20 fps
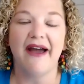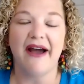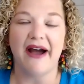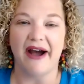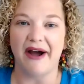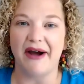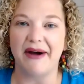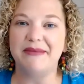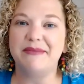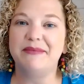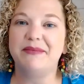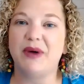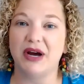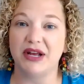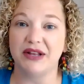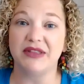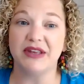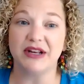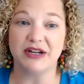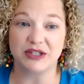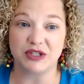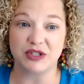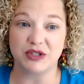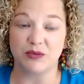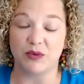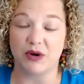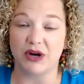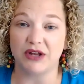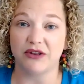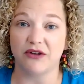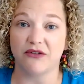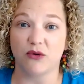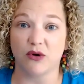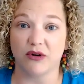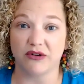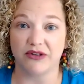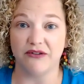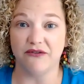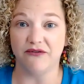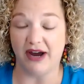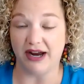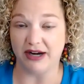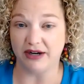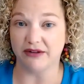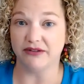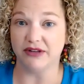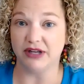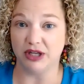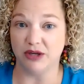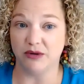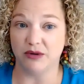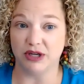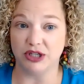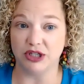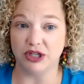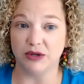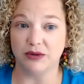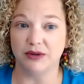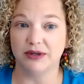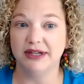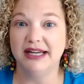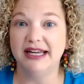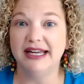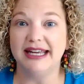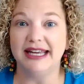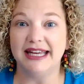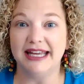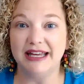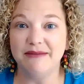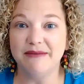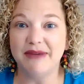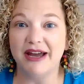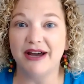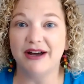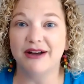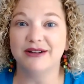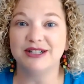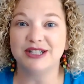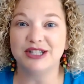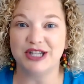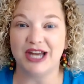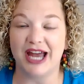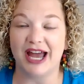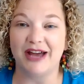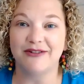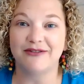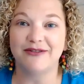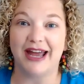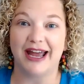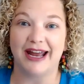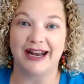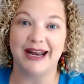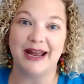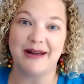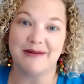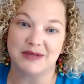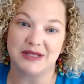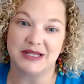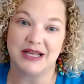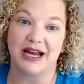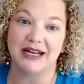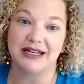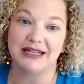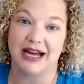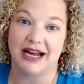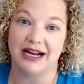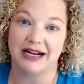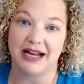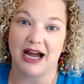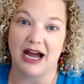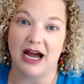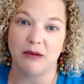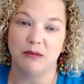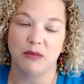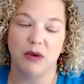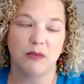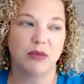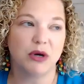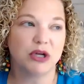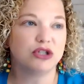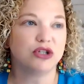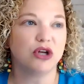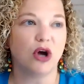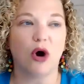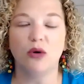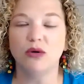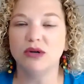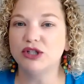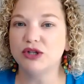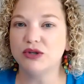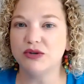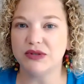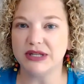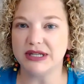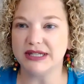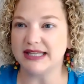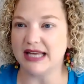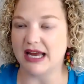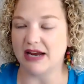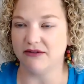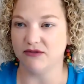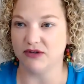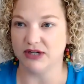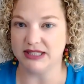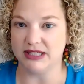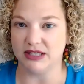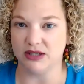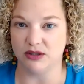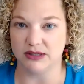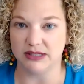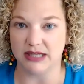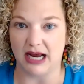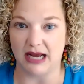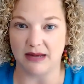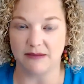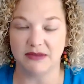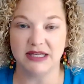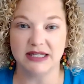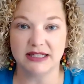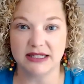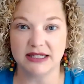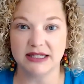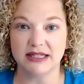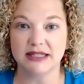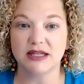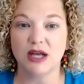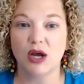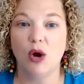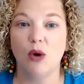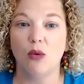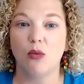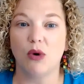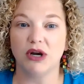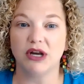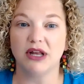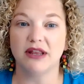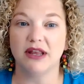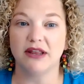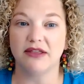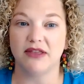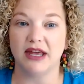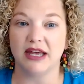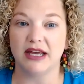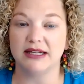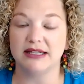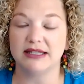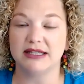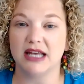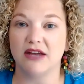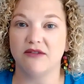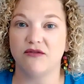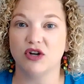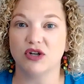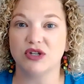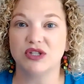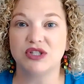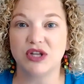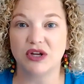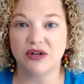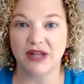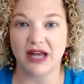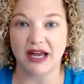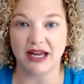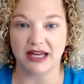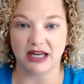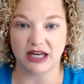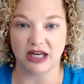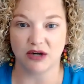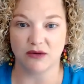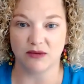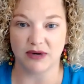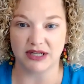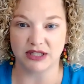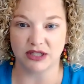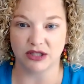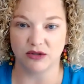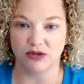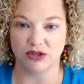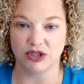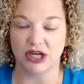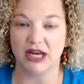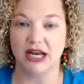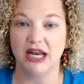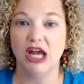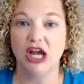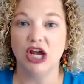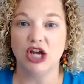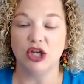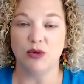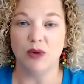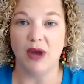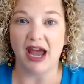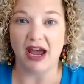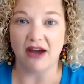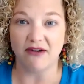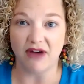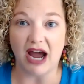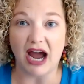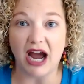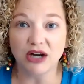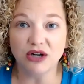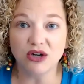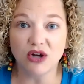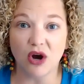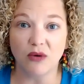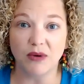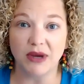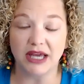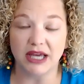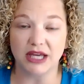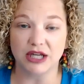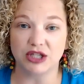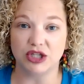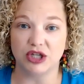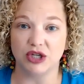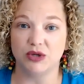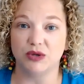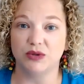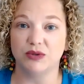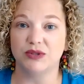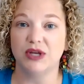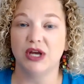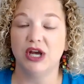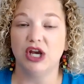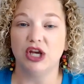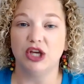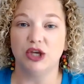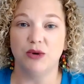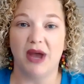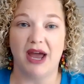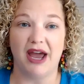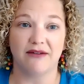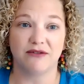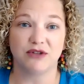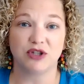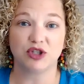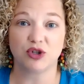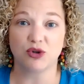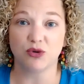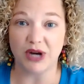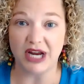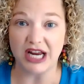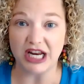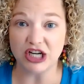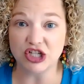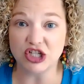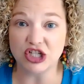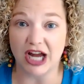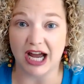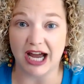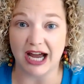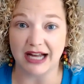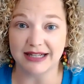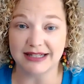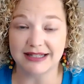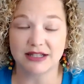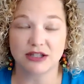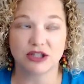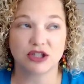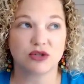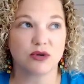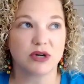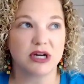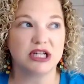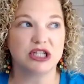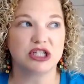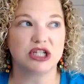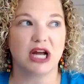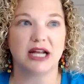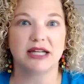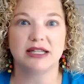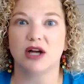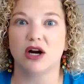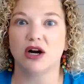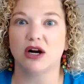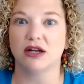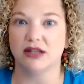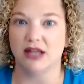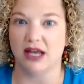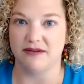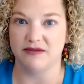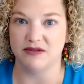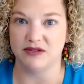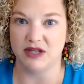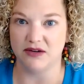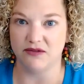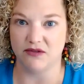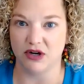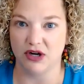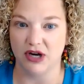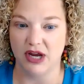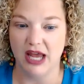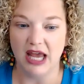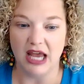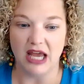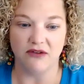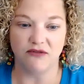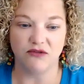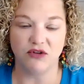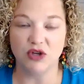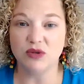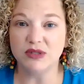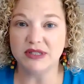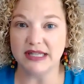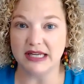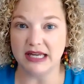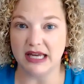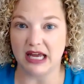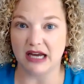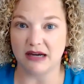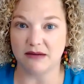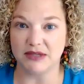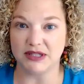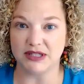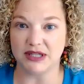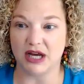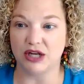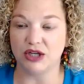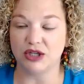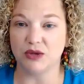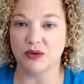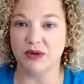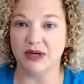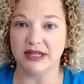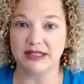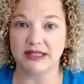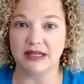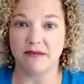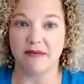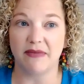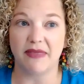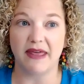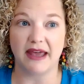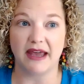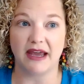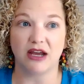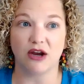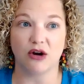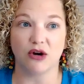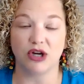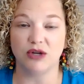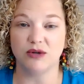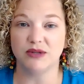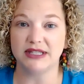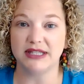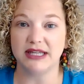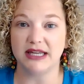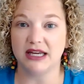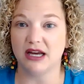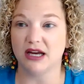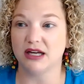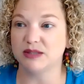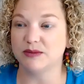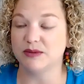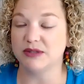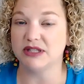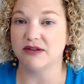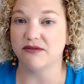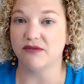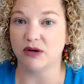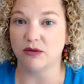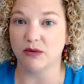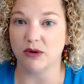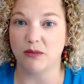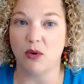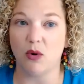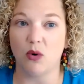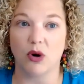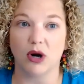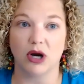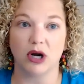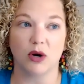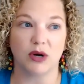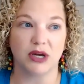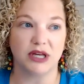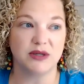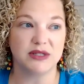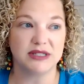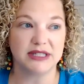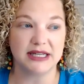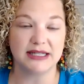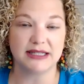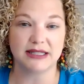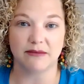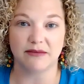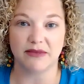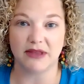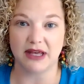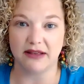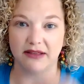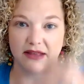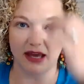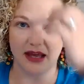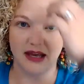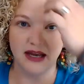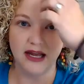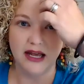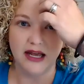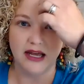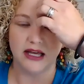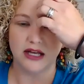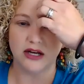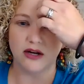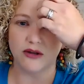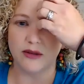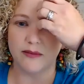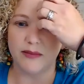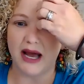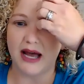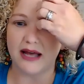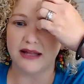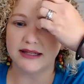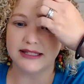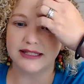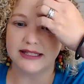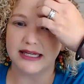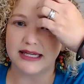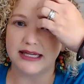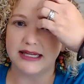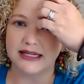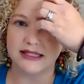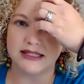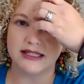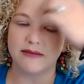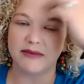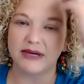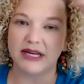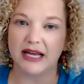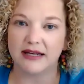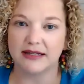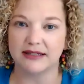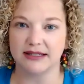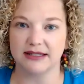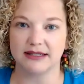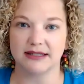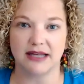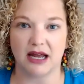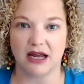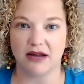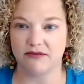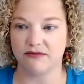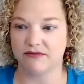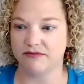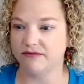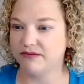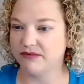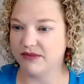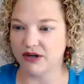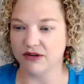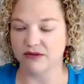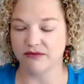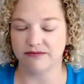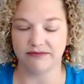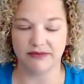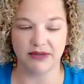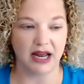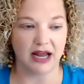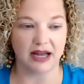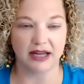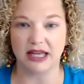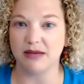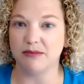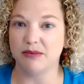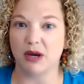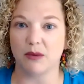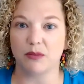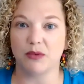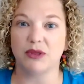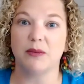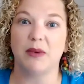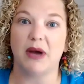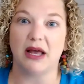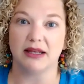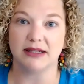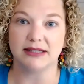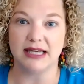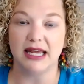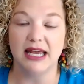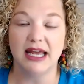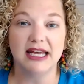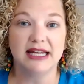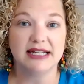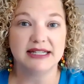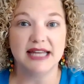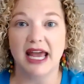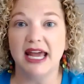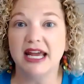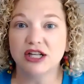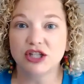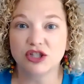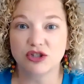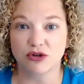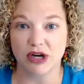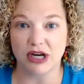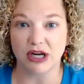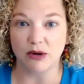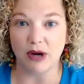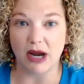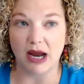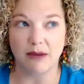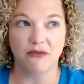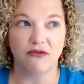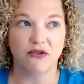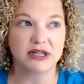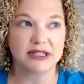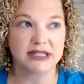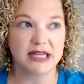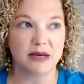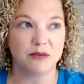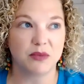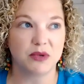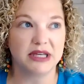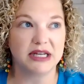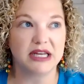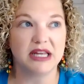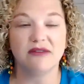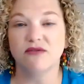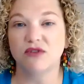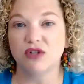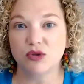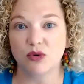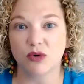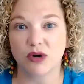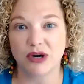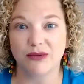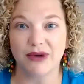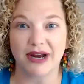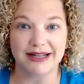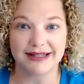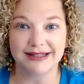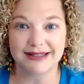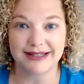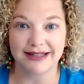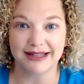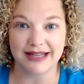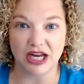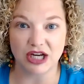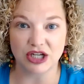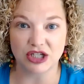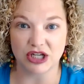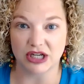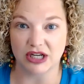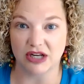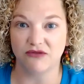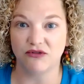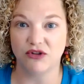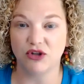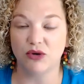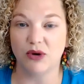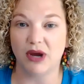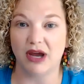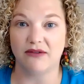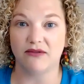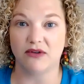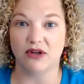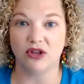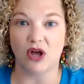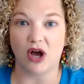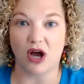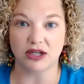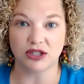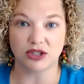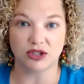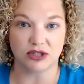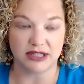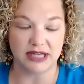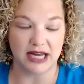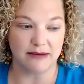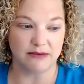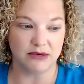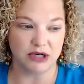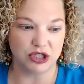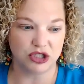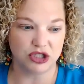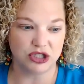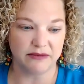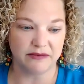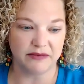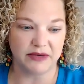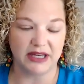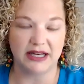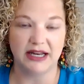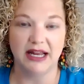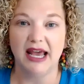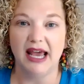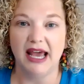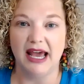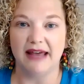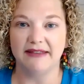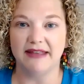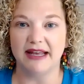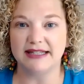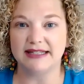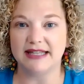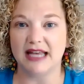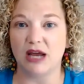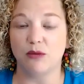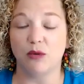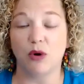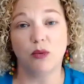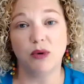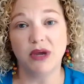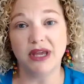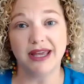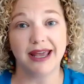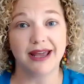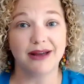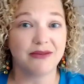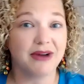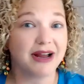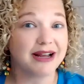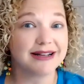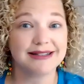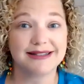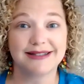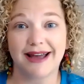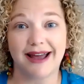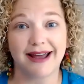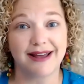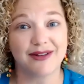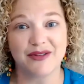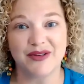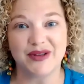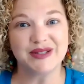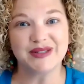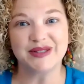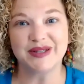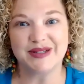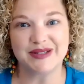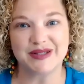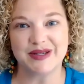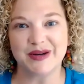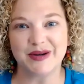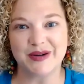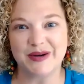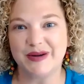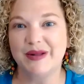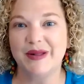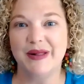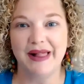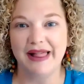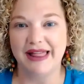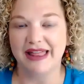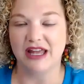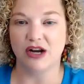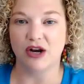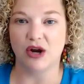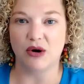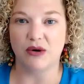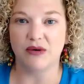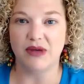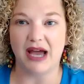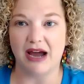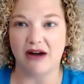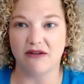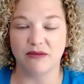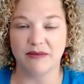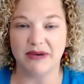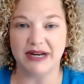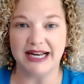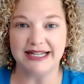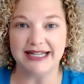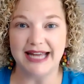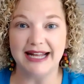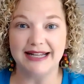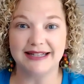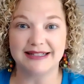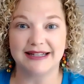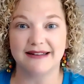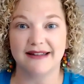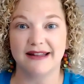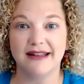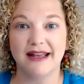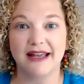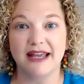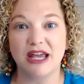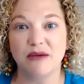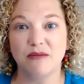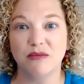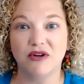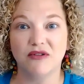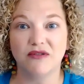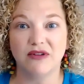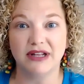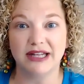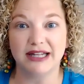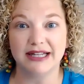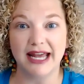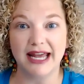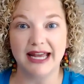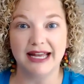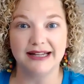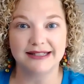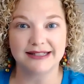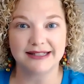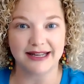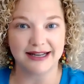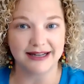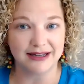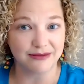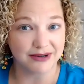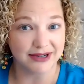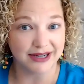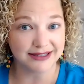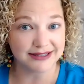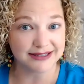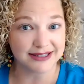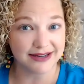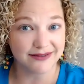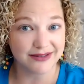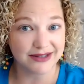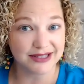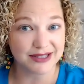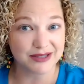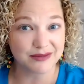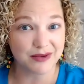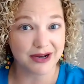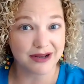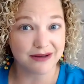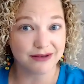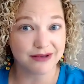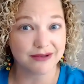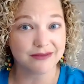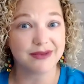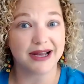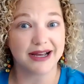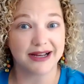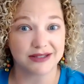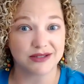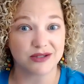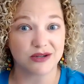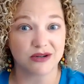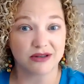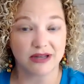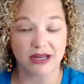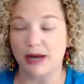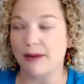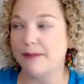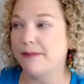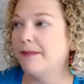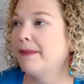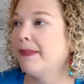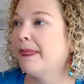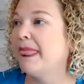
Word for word: Um, but this is what the fourth and final thing you can do email jeff at amazon.com. But don't do this every single time. This is one of the things that if you're still not getting a resolution, you have ongoing issues, you have screenshots. Screenshots are a lifesaver. If you see Amazon doing something or you see a specific report or you see something that, you know, the policy is somebody else is not, they're not keeping up with the policy, take a screen grab. For example, an inventory reconciliation. If you have a lost or damaged shipment and they say, well, we can't reconcile this this until, you know, however many dates, and then they keep moving the dates. Anyone else having this problem? I certainly am.